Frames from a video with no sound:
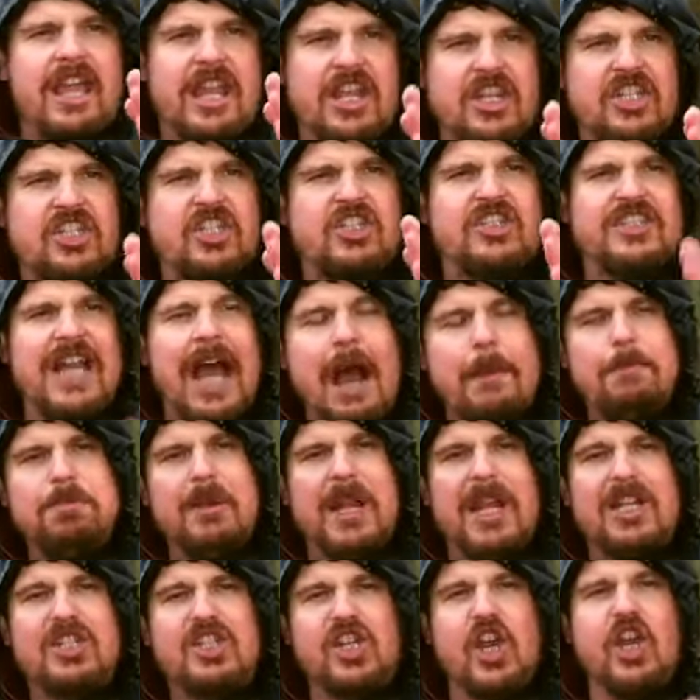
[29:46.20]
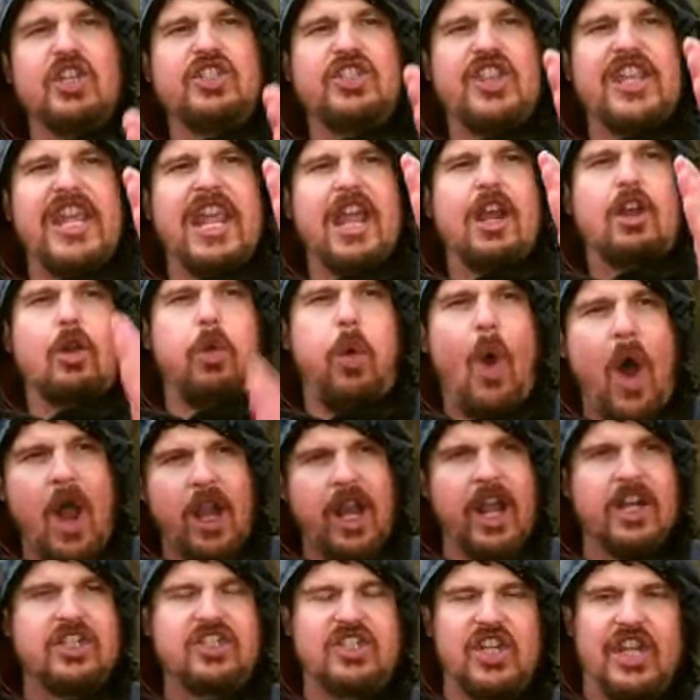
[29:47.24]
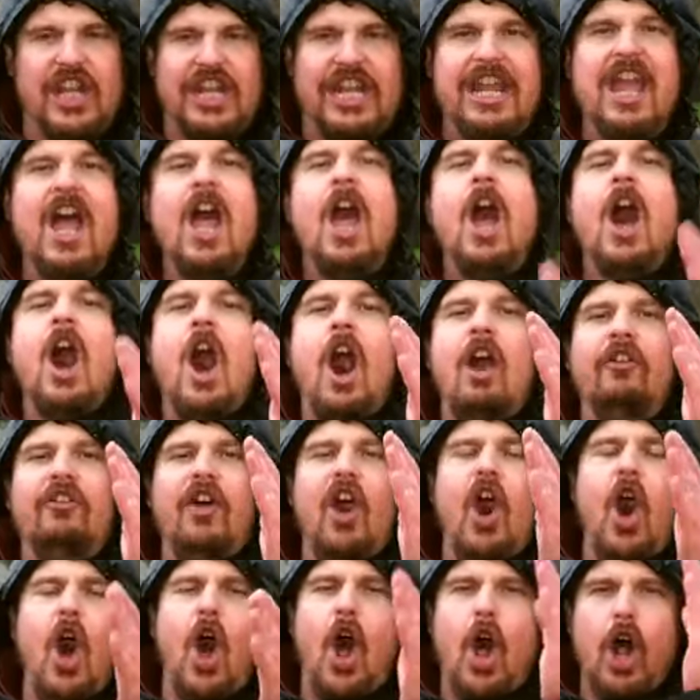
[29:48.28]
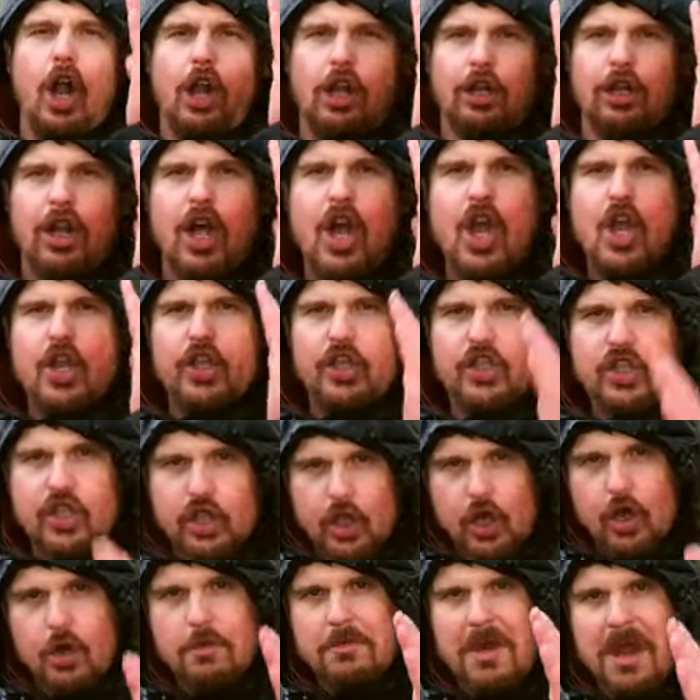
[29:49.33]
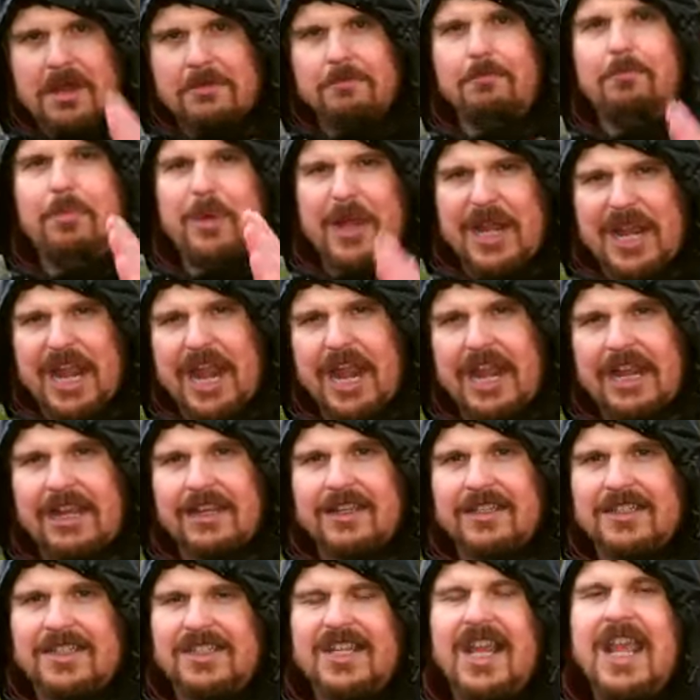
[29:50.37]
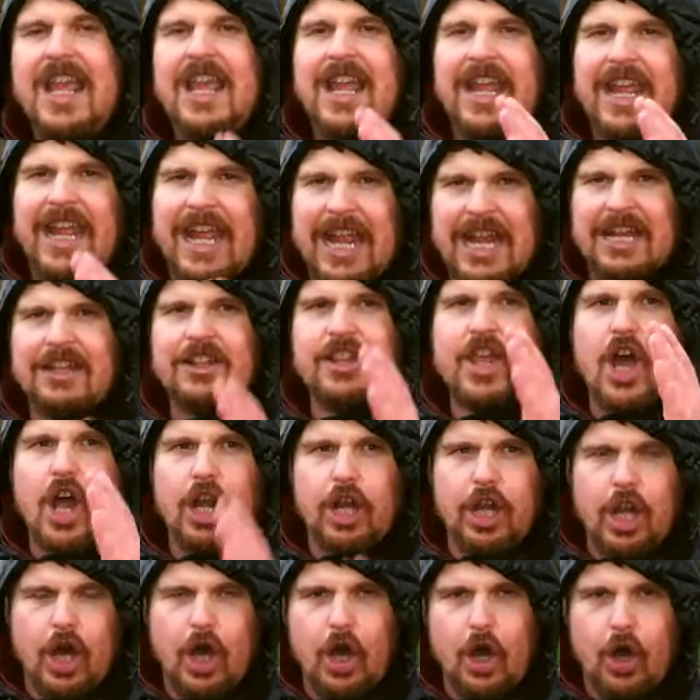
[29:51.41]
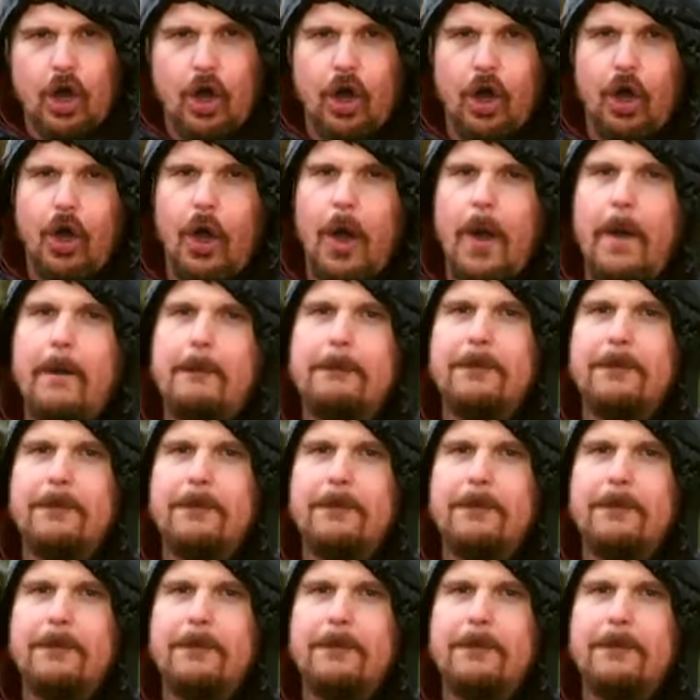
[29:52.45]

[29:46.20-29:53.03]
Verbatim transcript: establishes the equality of all human beings in the law.